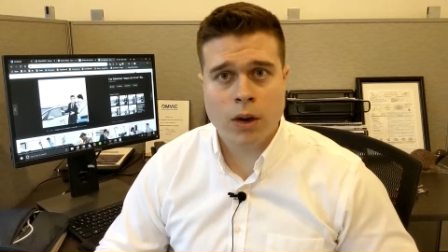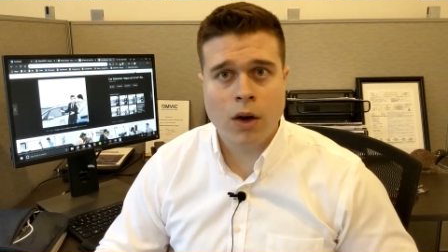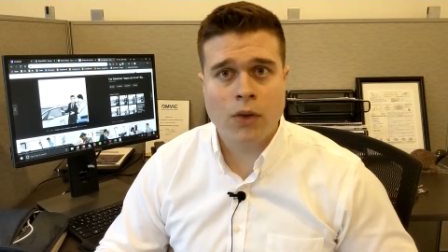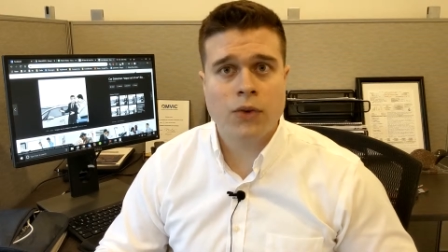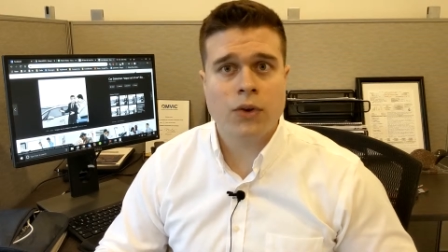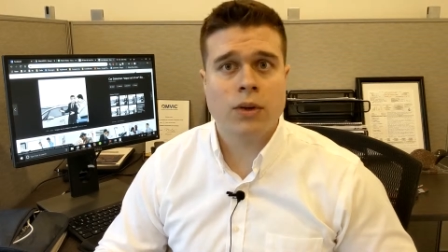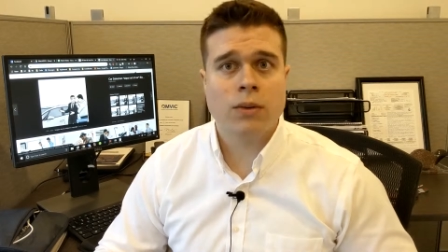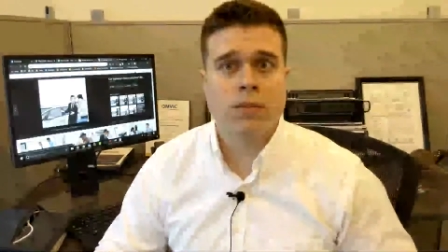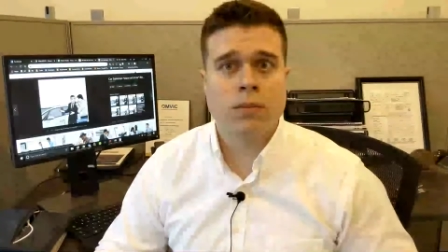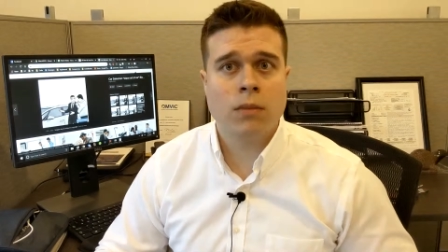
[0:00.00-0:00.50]

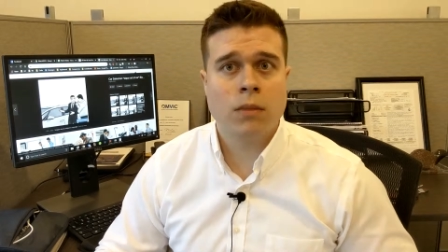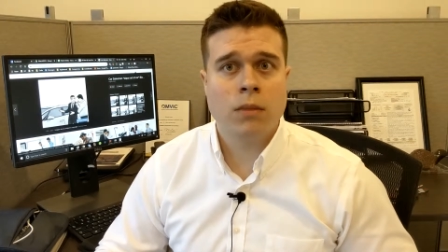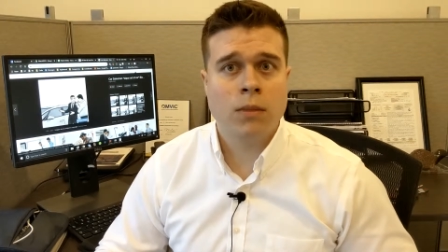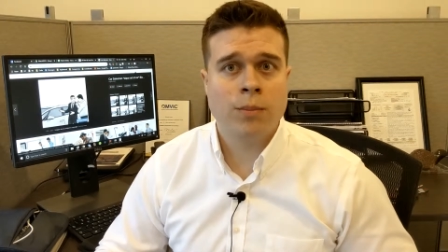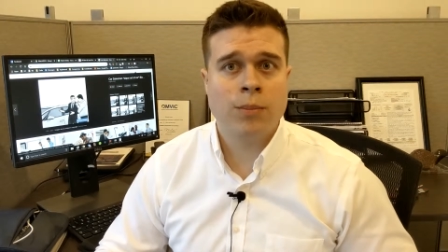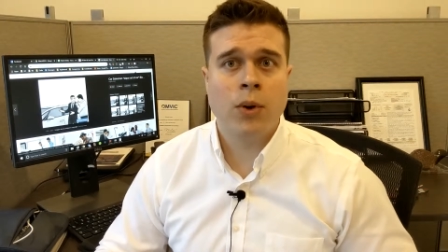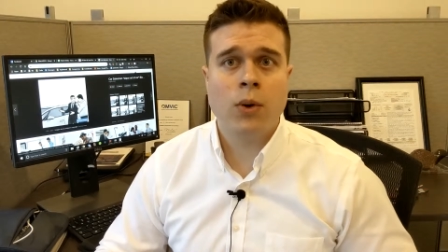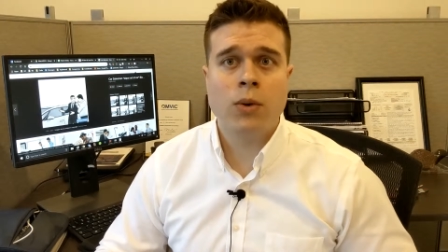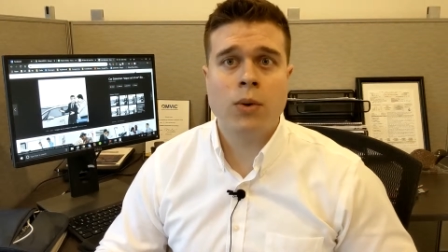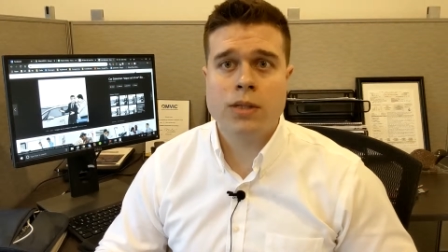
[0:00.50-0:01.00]
other
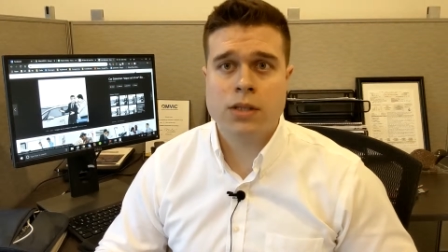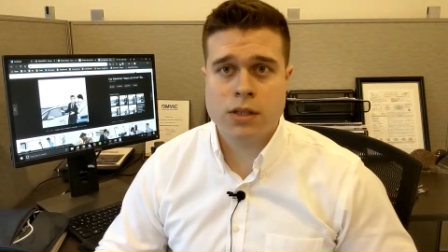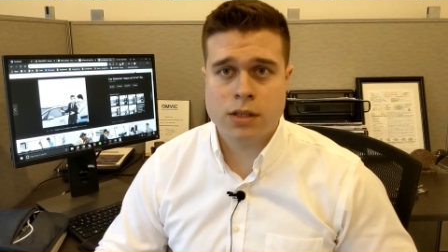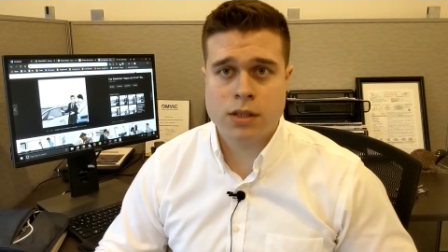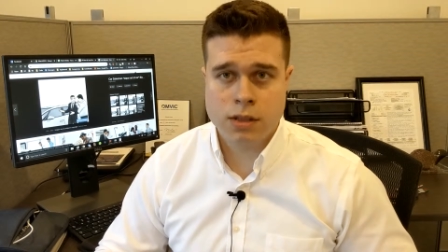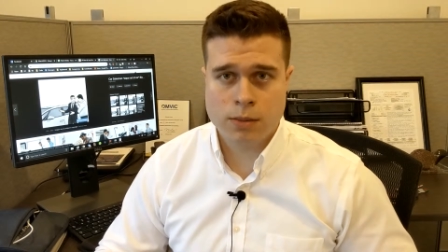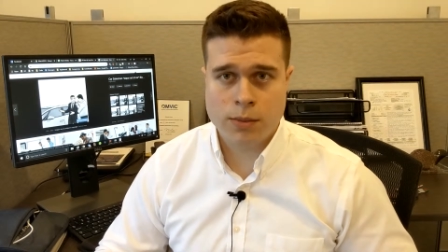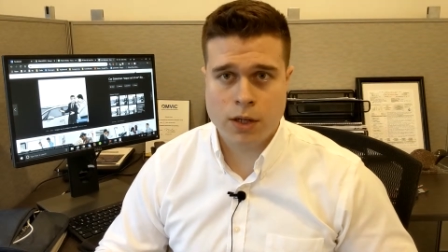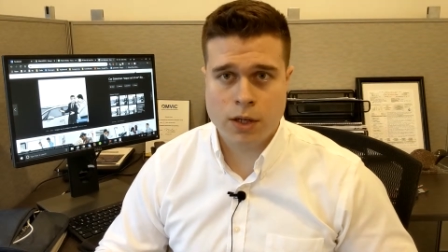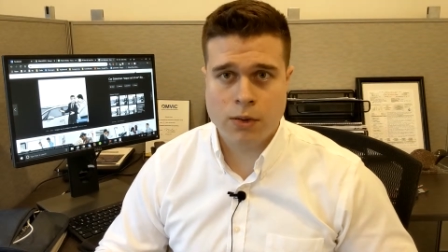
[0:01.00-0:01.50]

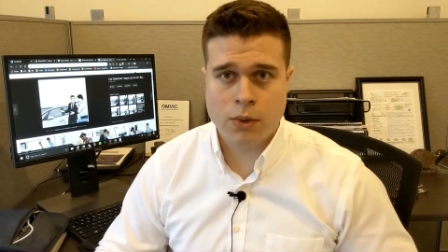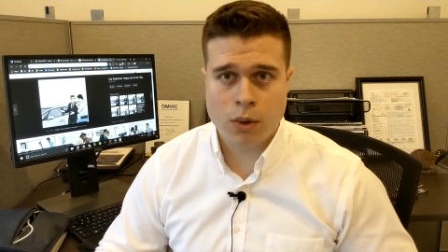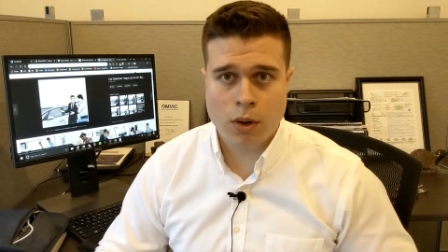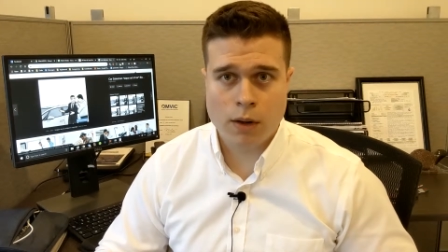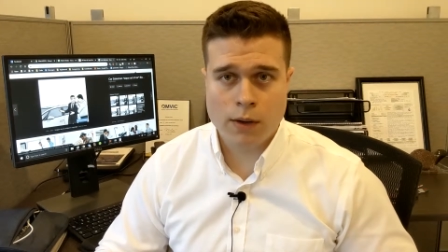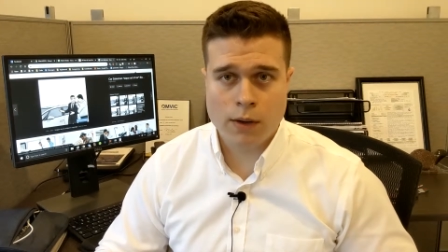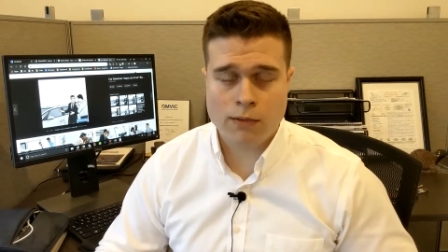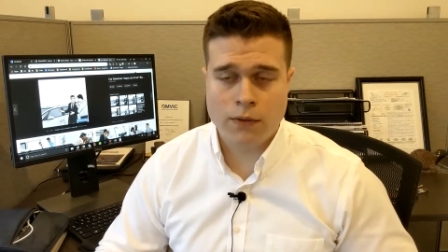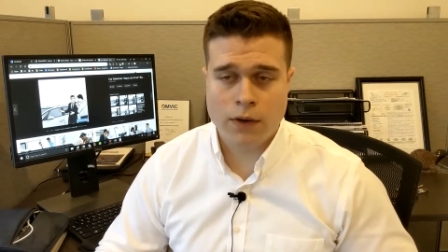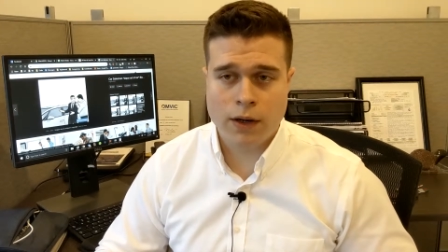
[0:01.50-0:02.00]
bonuses that you may
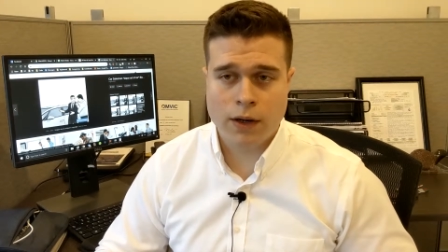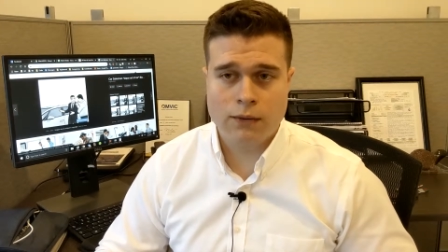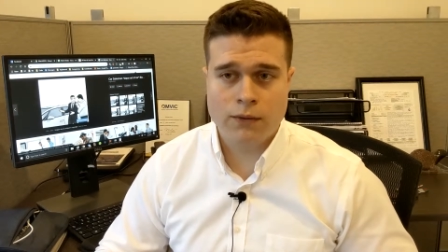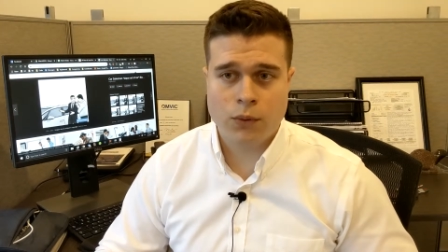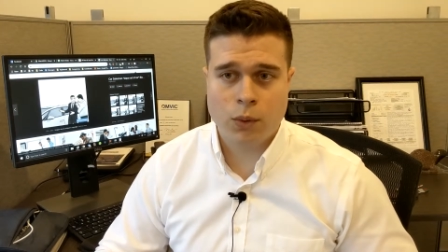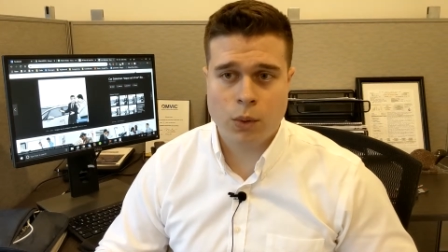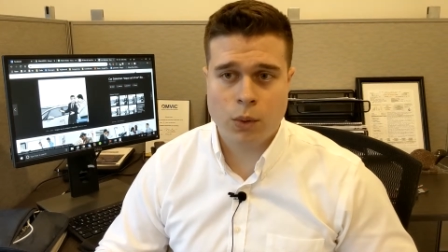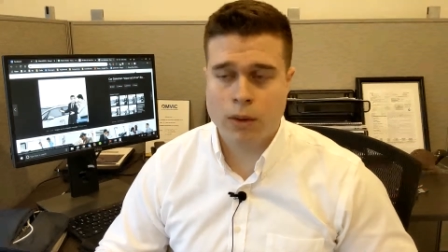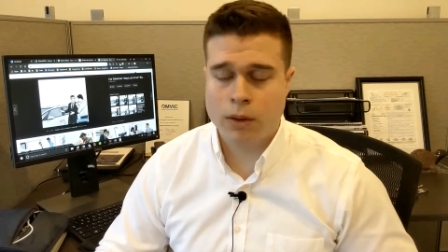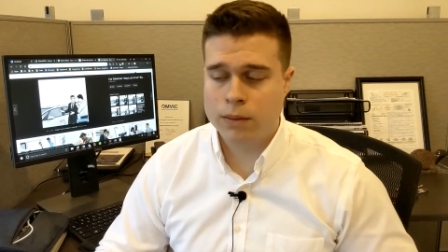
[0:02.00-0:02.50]
qualify
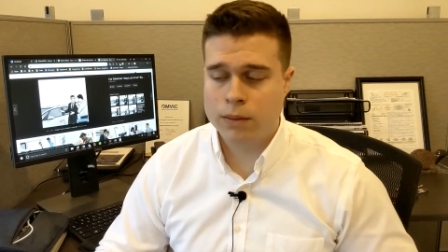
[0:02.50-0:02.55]
for.